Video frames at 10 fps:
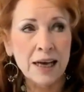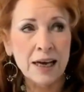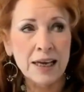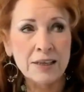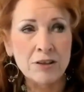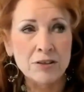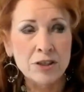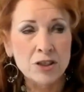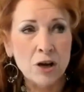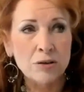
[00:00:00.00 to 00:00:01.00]
uh, in those
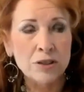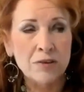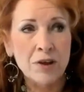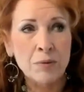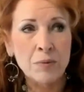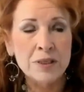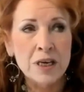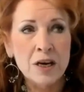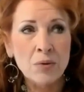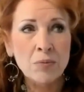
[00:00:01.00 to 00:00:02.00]
stones, if it was
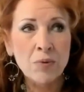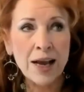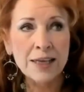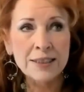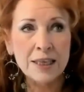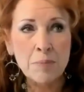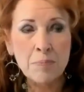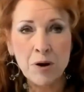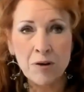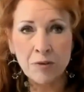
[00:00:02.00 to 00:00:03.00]
raised
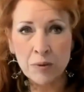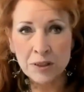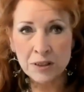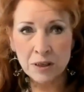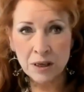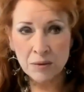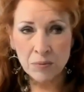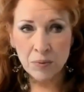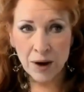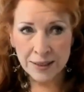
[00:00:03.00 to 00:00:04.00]
up or if it was
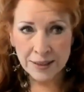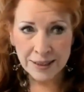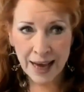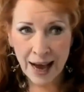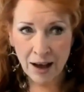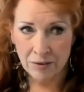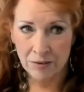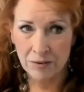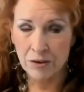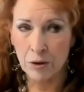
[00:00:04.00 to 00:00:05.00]
raised down,
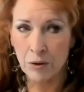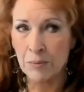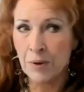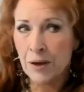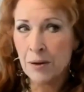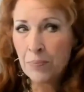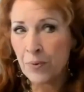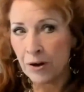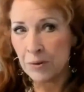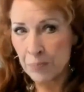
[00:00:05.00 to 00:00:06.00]
you know, in, in,
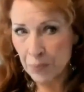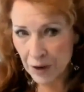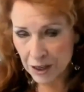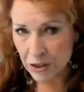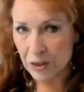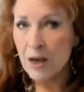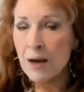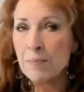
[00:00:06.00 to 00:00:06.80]
an impression.